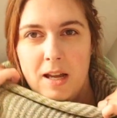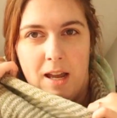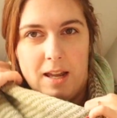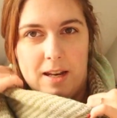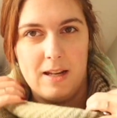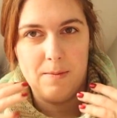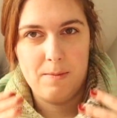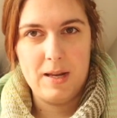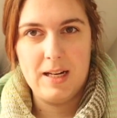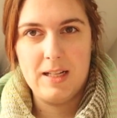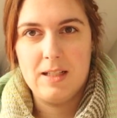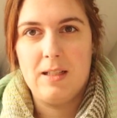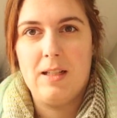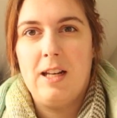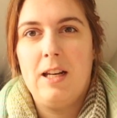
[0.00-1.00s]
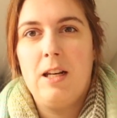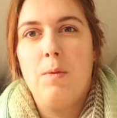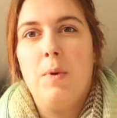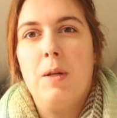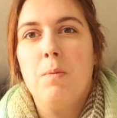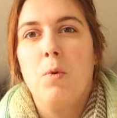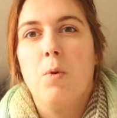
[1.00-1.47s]
and it makes it a little
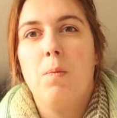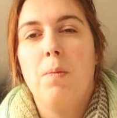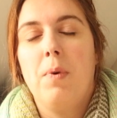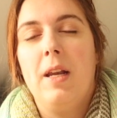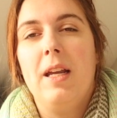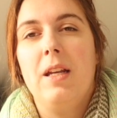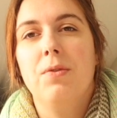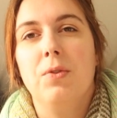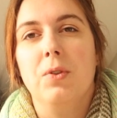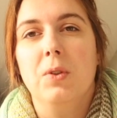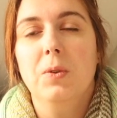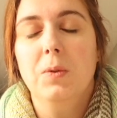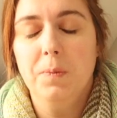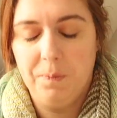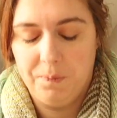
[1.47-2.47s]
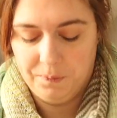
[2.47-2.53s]
bit more playful.